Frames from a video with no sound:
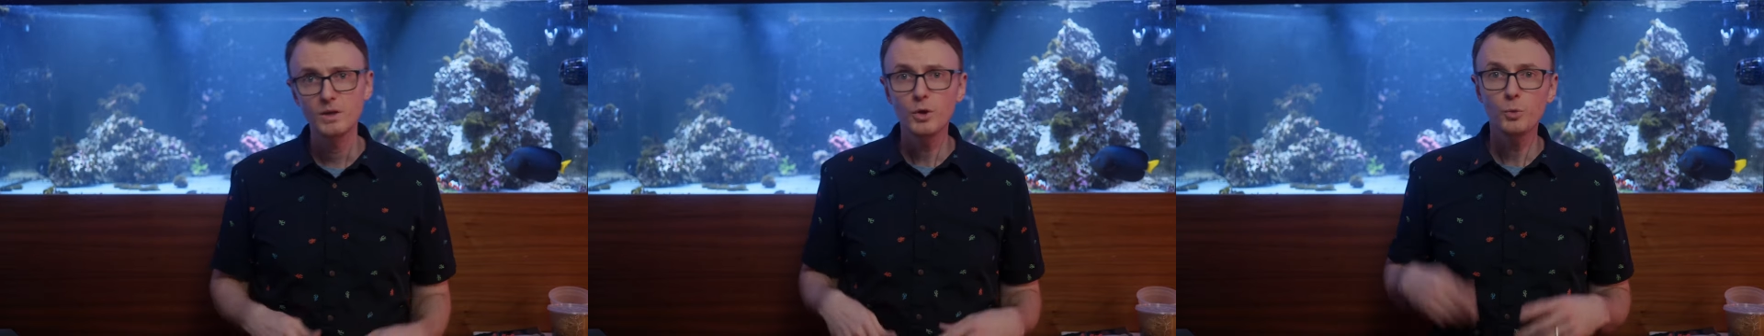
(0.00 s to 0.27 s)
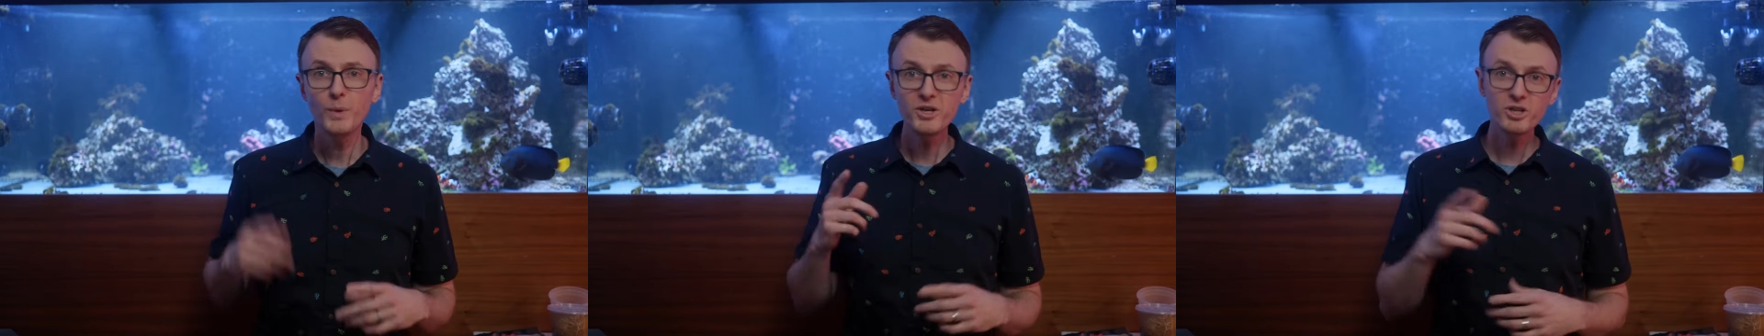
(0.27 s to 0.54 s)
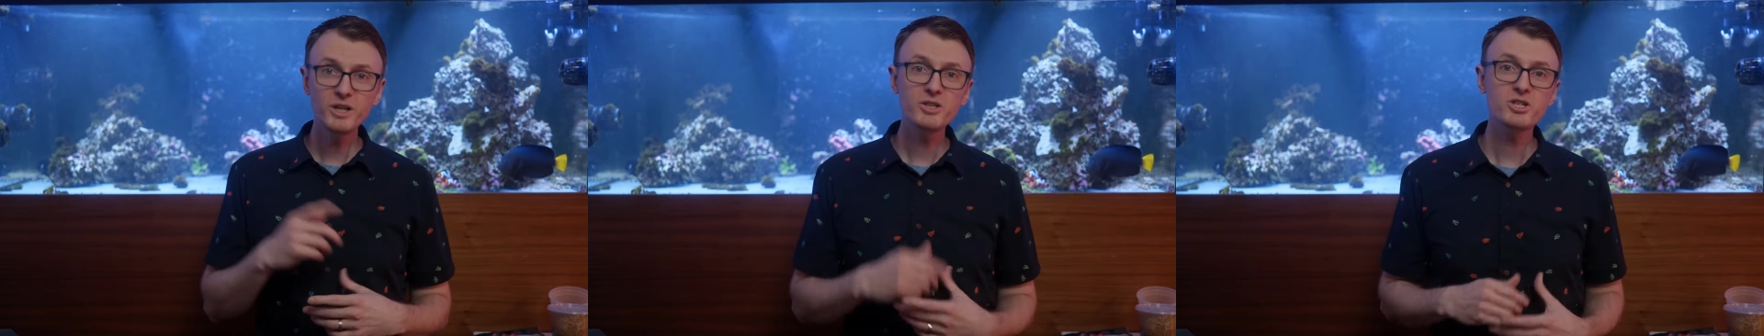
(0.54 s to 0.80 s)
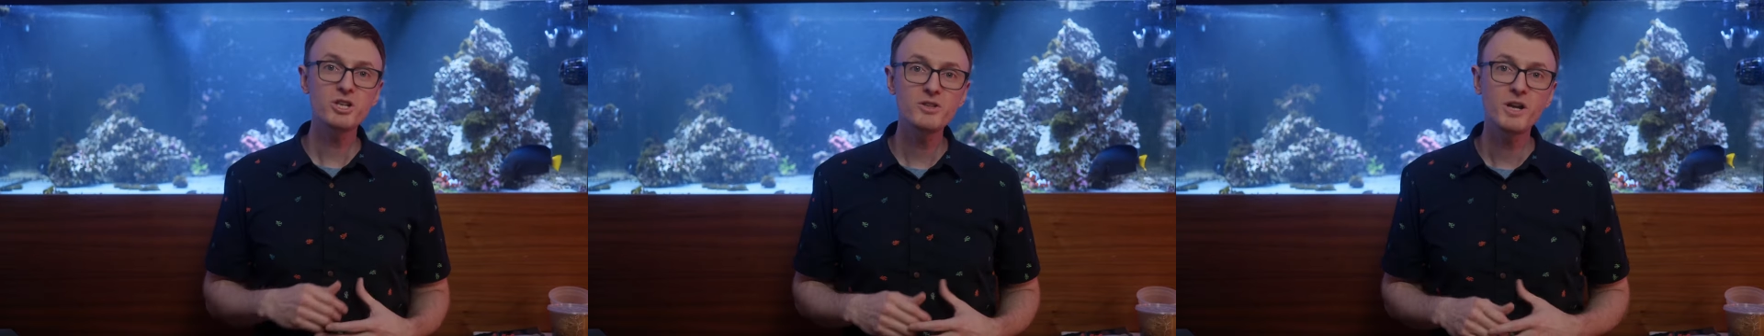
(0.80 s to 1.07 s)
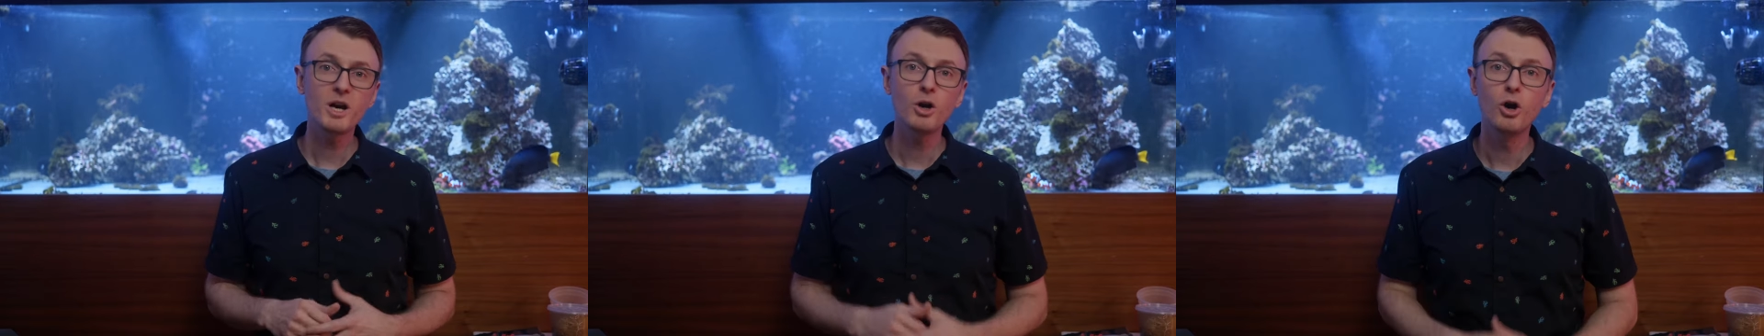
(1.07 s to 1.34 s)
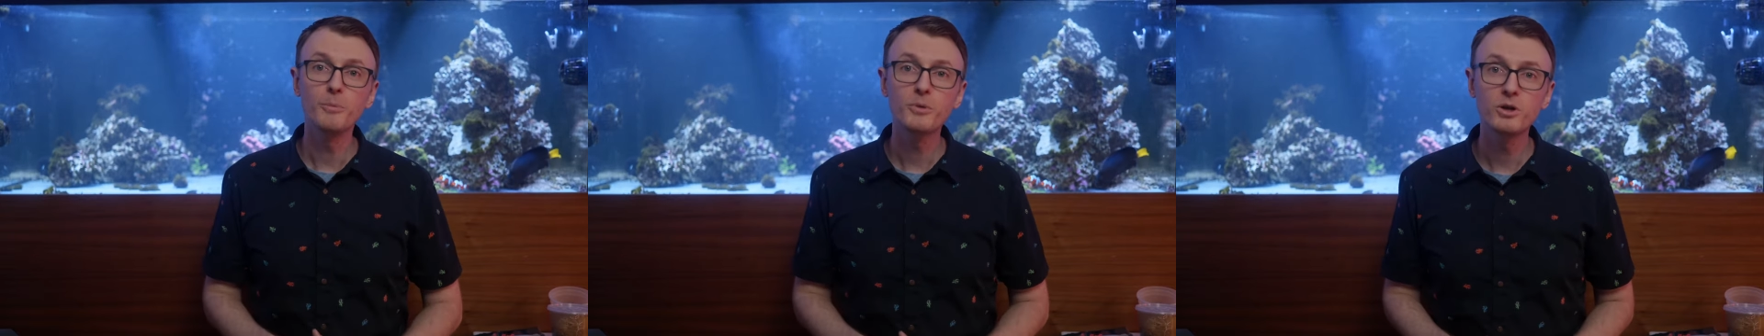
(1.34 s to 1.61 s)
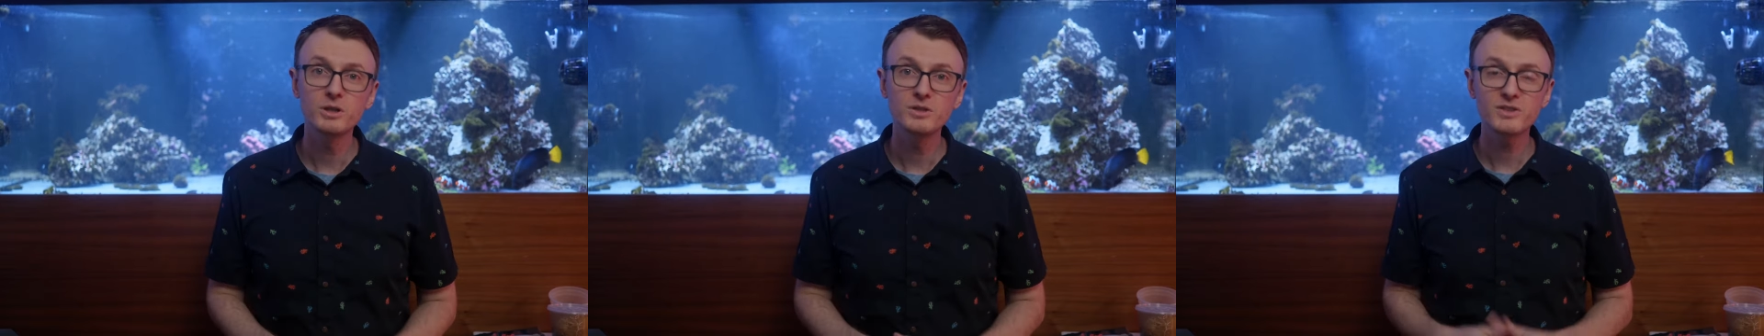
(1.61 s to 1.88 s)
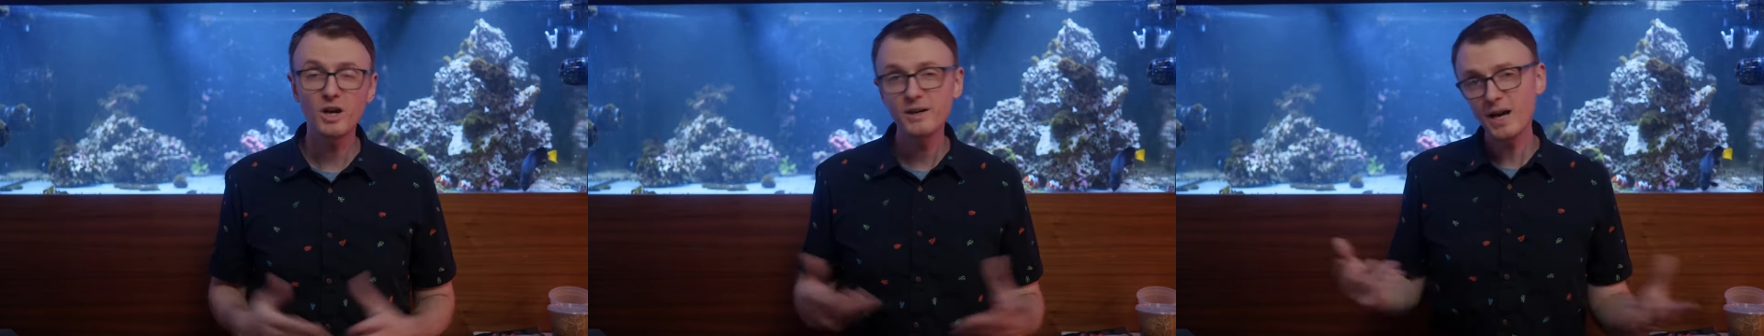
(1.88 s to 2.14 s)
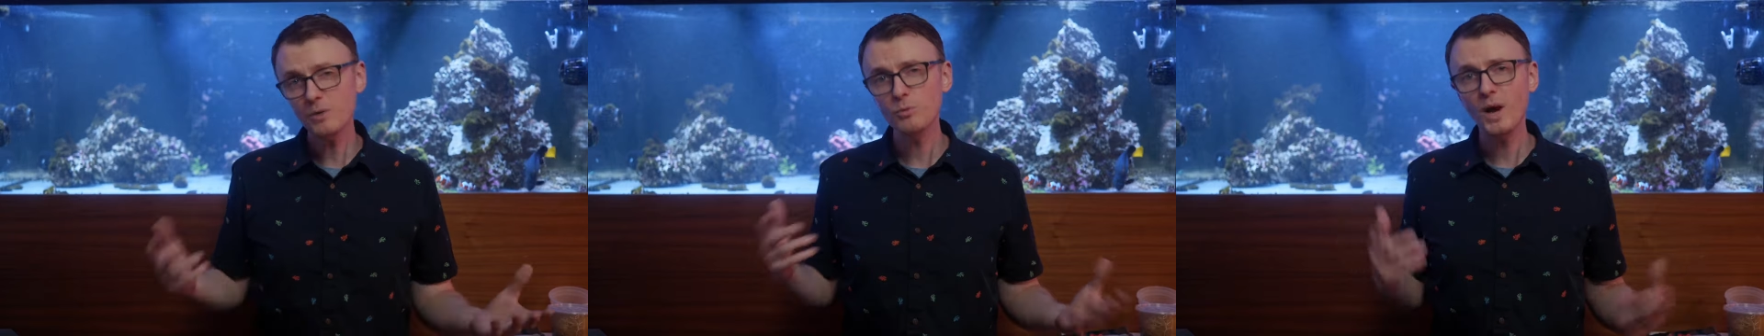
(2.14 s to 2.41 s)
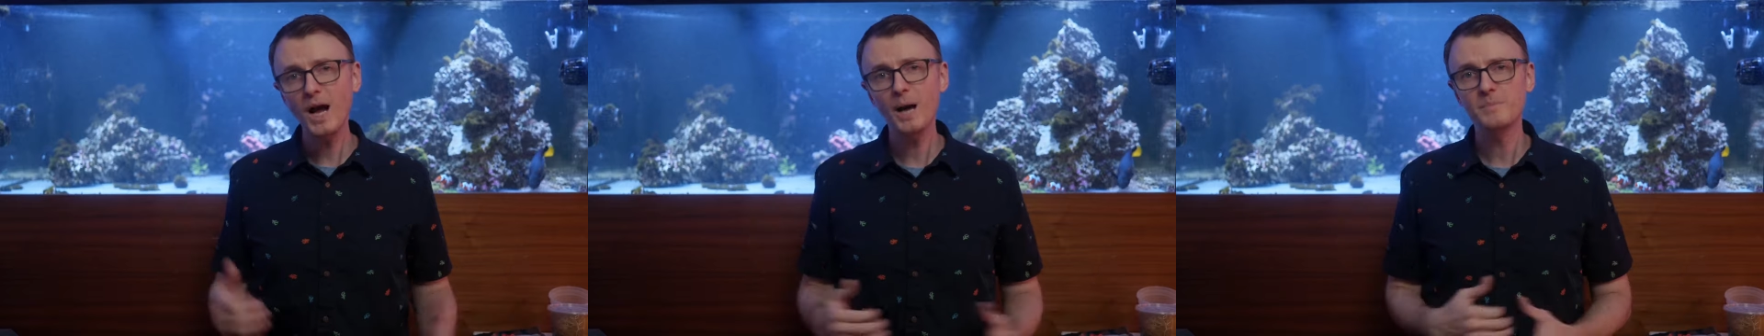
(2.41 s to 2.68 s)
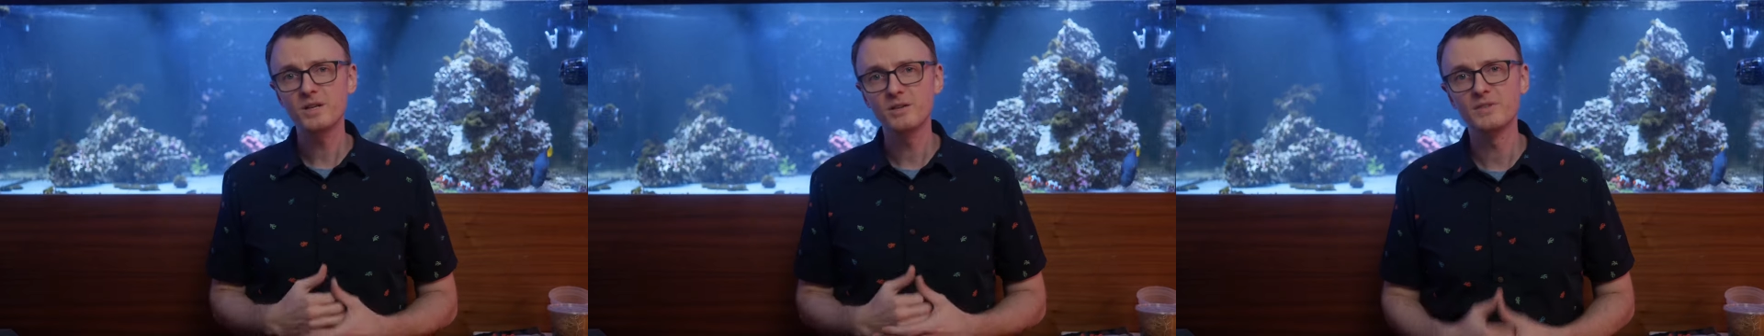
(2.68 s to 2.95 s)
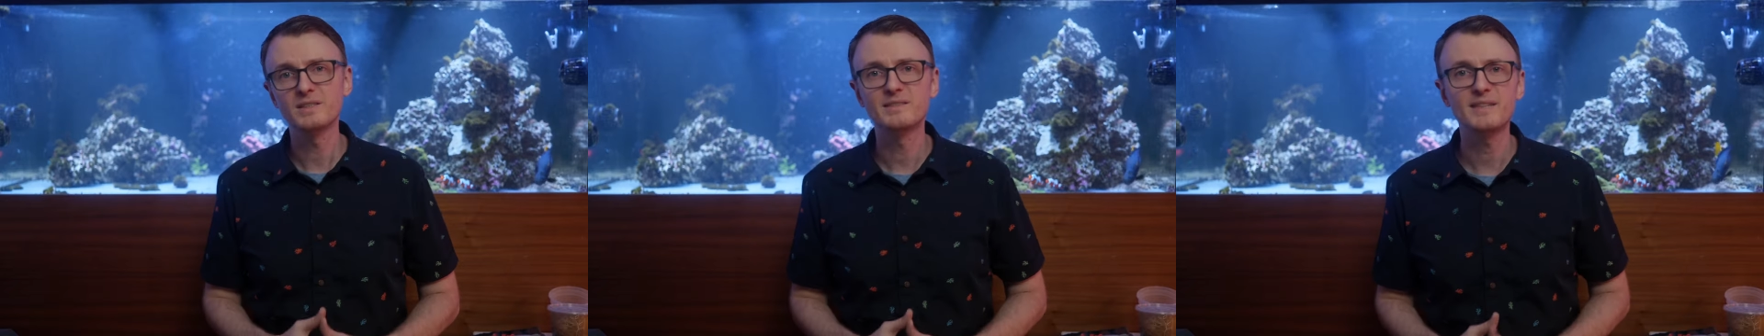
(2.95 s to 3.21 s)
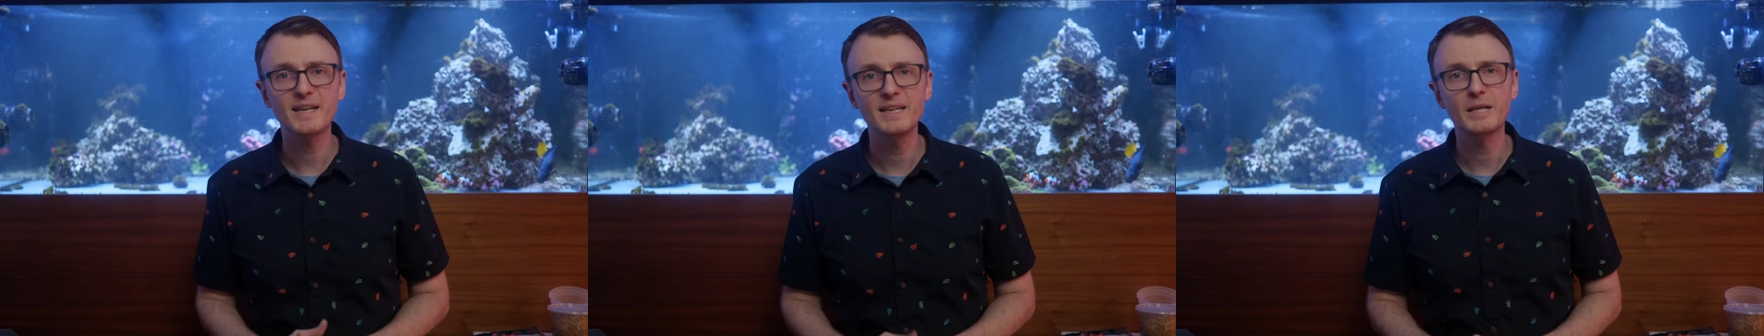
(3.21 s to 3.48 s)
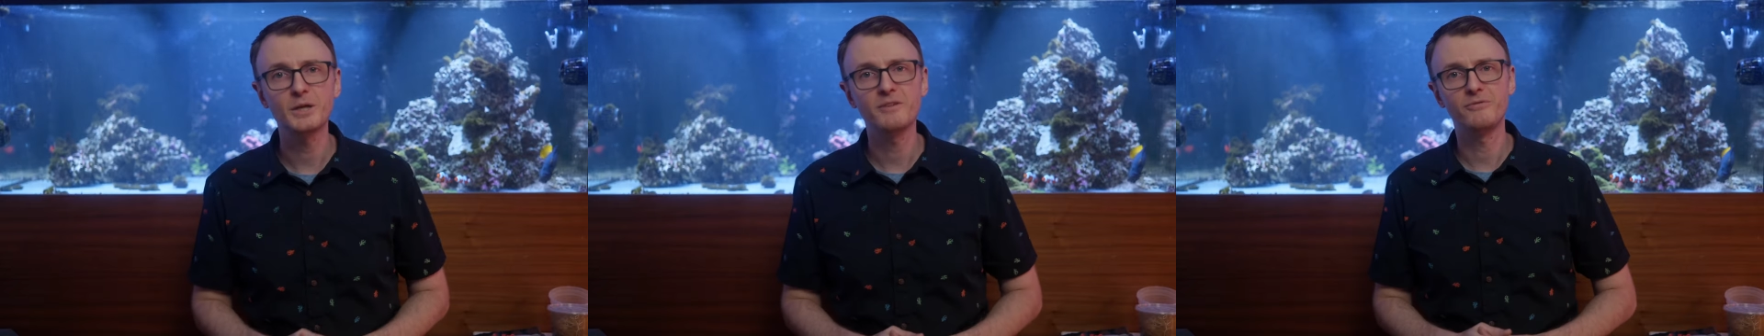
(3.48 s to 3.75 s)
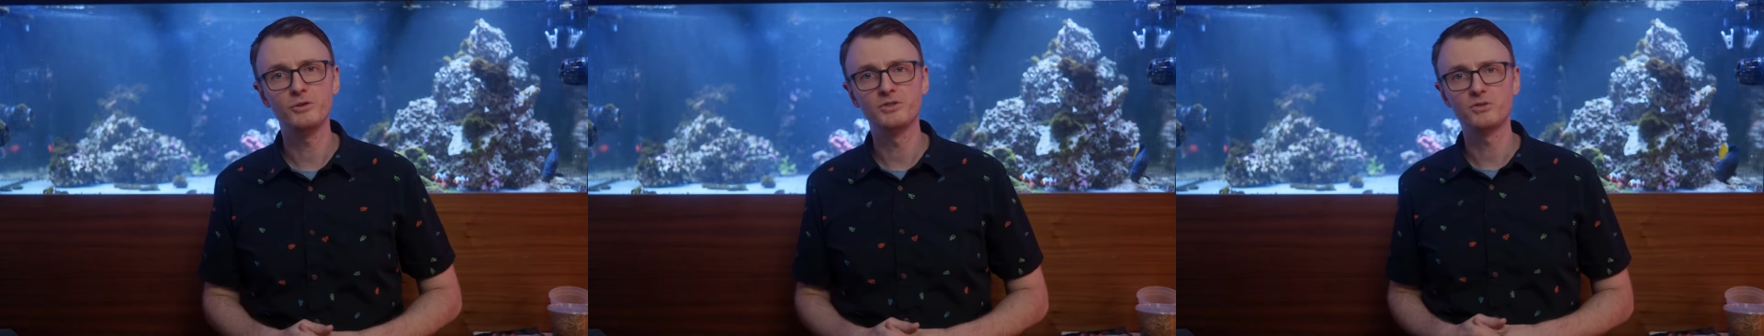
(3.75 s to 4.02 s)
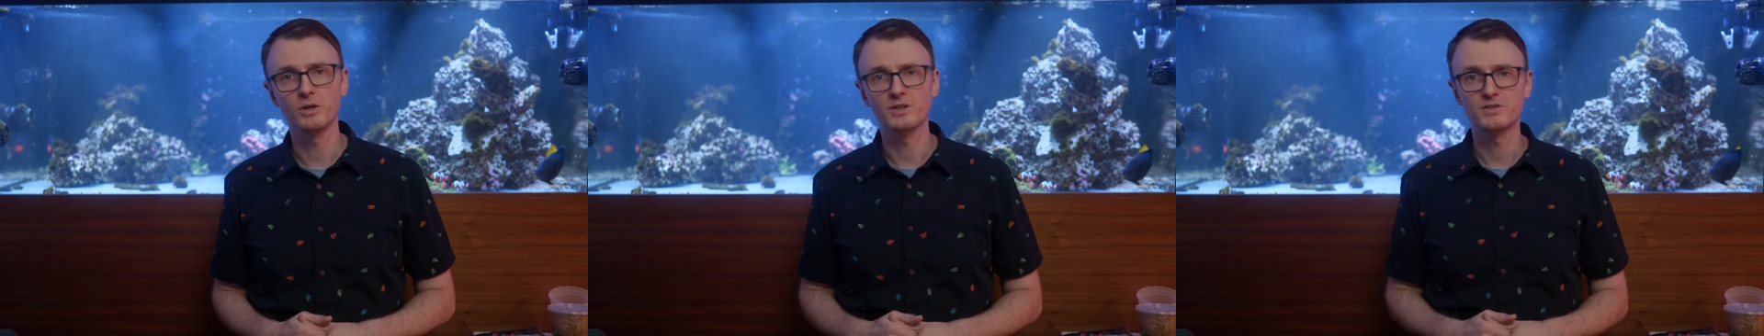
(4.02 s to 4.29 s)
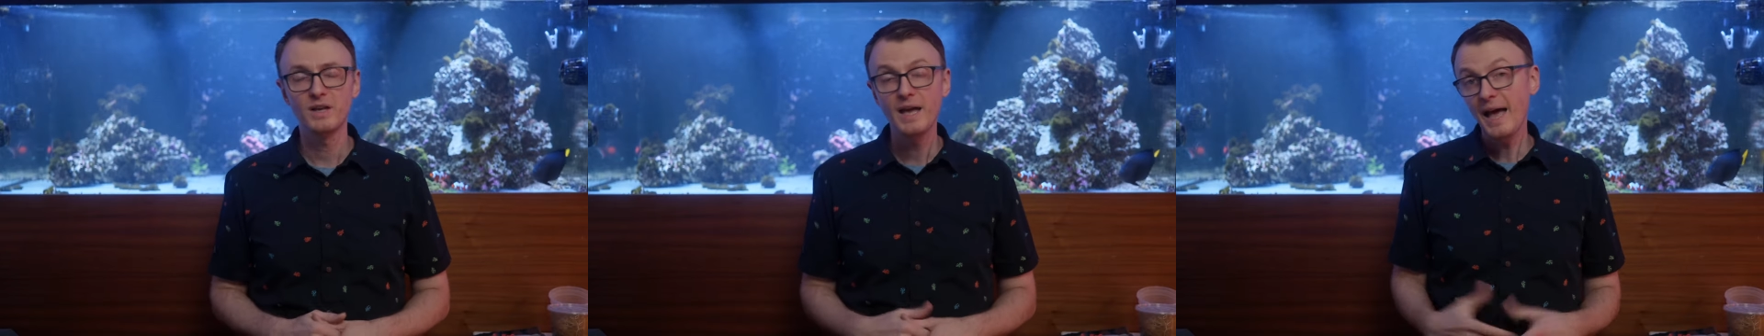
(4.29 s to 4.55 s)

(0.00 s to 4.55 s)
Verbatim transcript: We should ensure that our home corals are not robbed of this secondary food source,